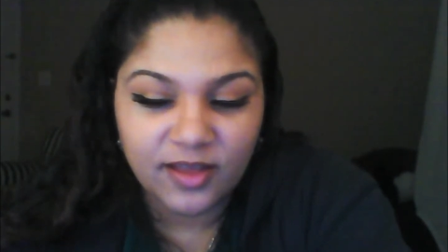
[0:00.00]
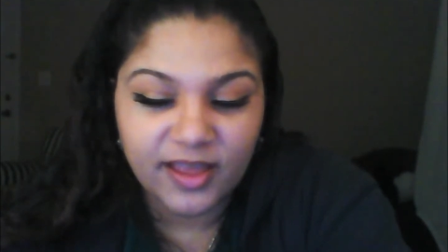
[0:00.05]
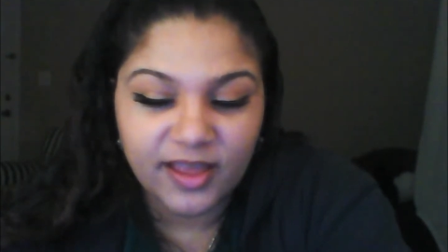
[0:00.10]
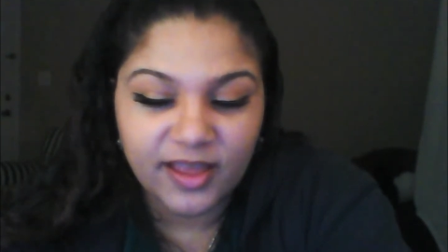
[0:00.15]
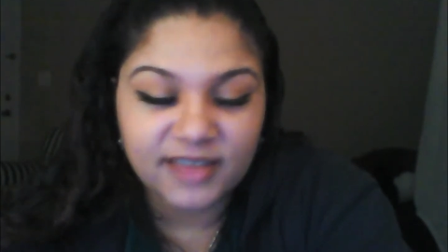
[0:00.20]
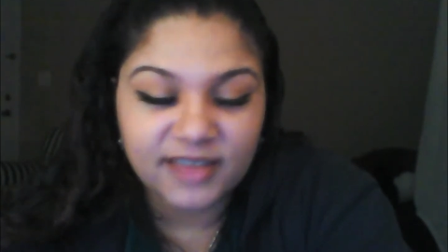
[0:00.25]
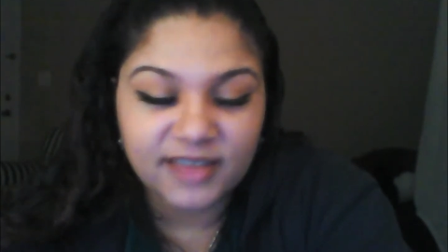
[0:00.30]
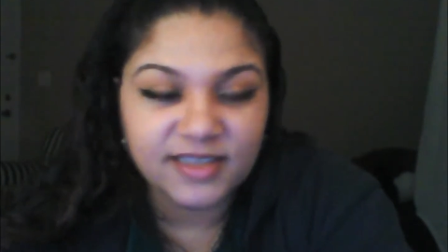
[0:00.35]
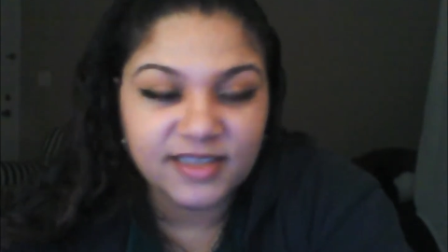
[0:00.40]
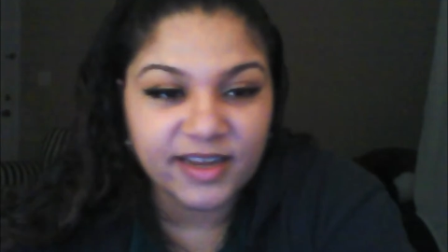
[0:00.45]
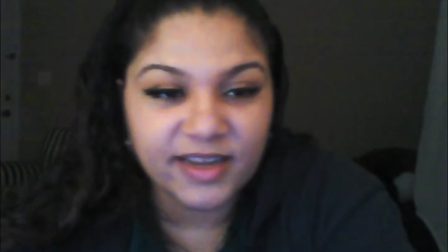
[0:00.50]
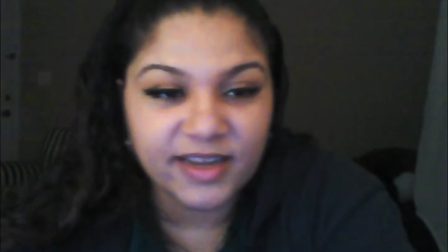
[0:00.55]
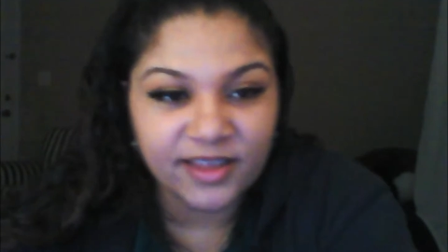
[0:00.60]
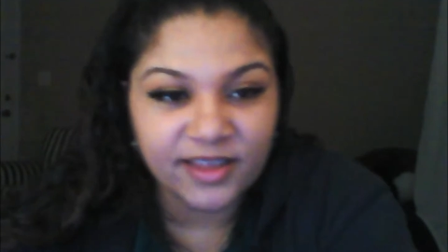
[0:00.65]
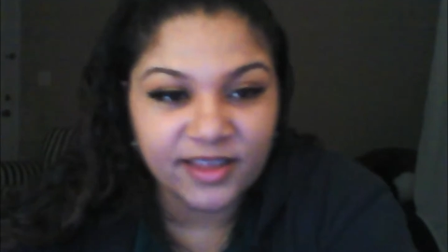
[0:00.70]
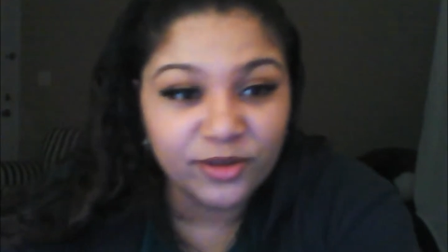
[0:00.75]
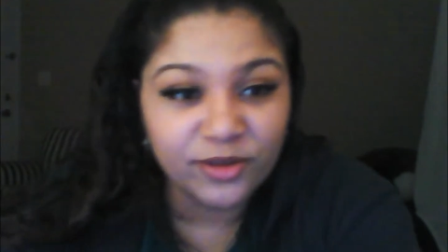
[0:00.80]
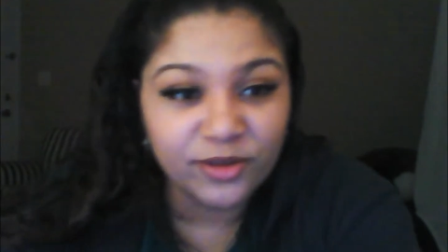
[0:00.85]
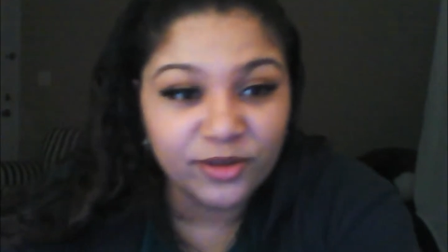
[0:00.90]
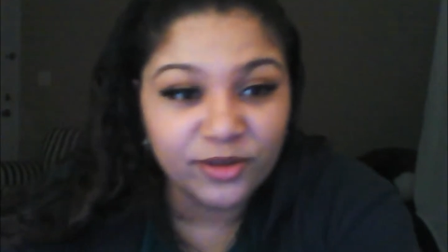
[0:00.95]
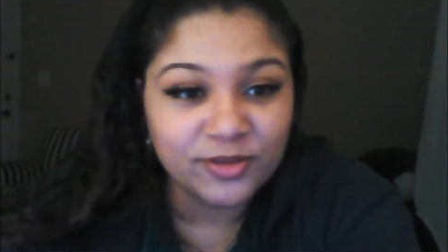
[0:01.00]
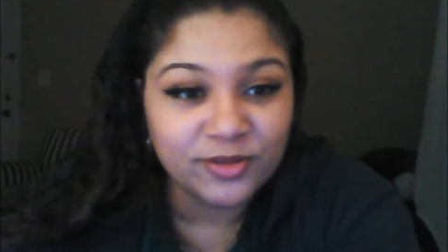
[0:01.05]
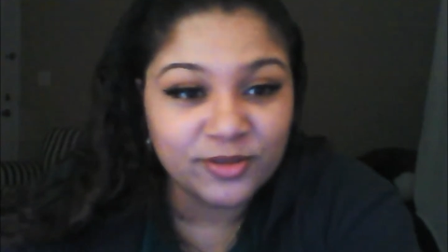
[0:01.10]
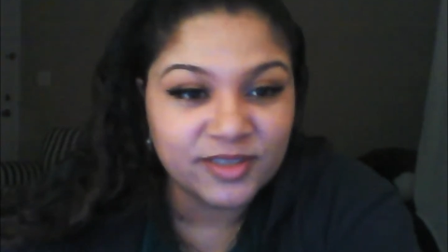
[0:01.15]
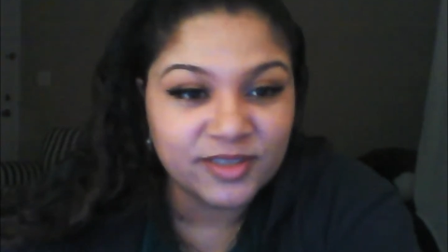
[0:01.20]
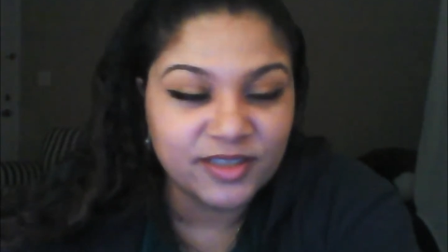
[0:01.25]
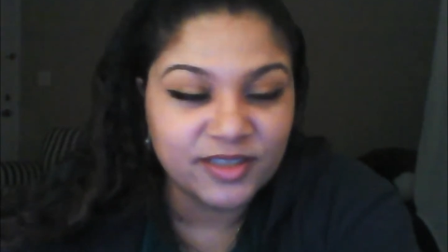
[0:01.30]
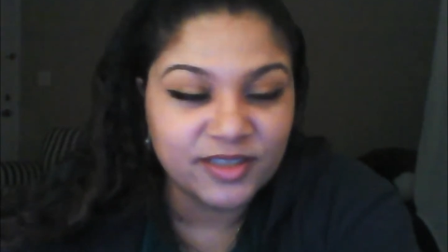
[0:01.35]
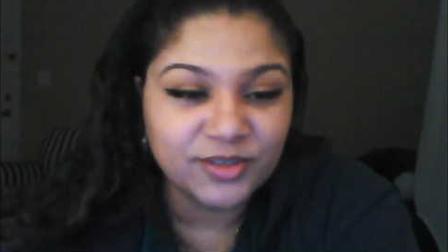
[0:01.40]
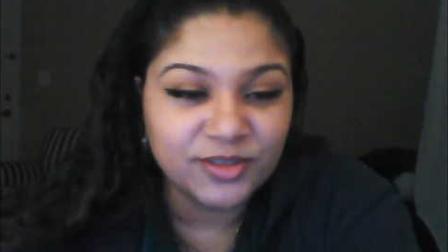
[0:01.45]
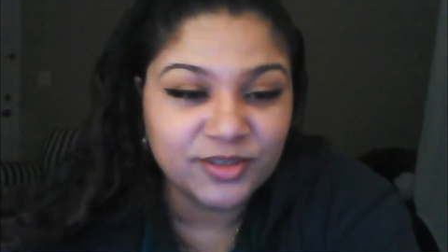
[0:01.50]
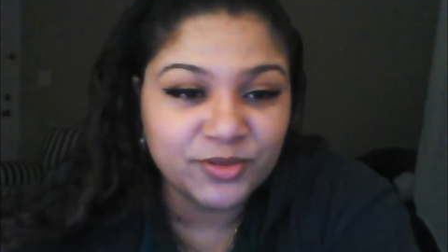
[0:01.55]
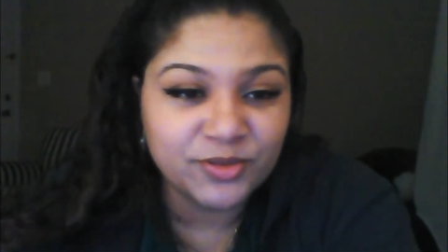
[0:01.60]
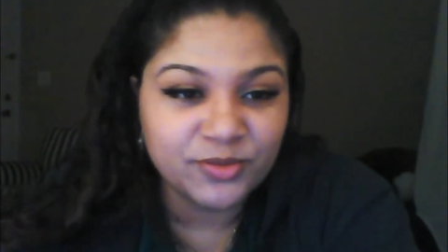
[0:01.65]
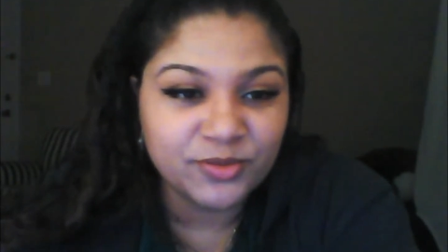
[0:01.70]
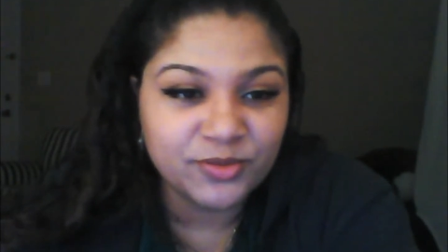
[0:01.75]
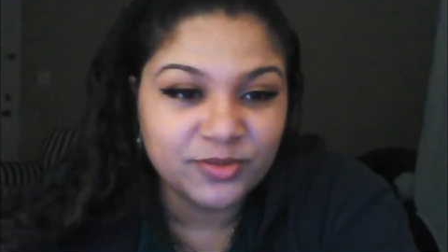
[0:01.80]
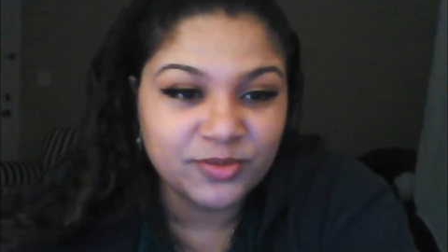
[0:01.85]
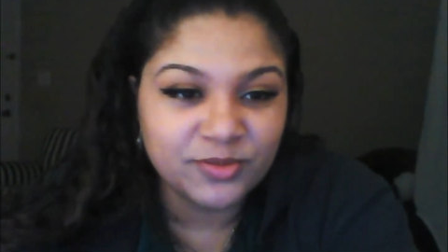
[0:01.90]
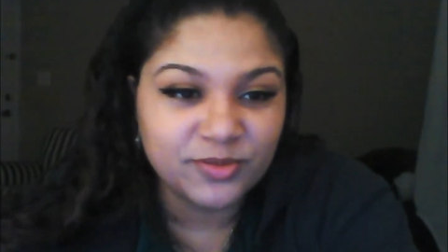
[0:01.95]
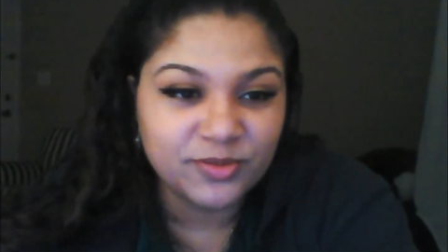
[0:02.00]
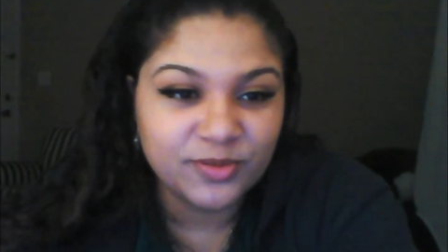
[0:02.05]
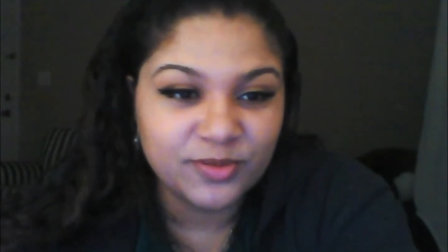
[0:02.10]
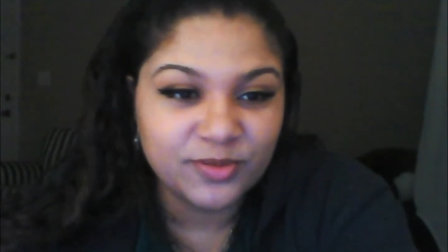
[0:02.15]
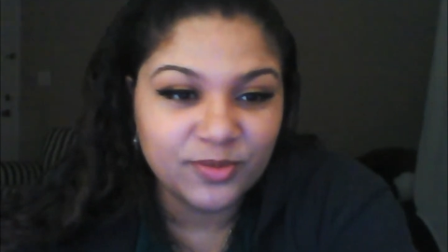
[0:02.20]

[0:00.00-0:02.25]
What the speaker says: I guess, getting used to the new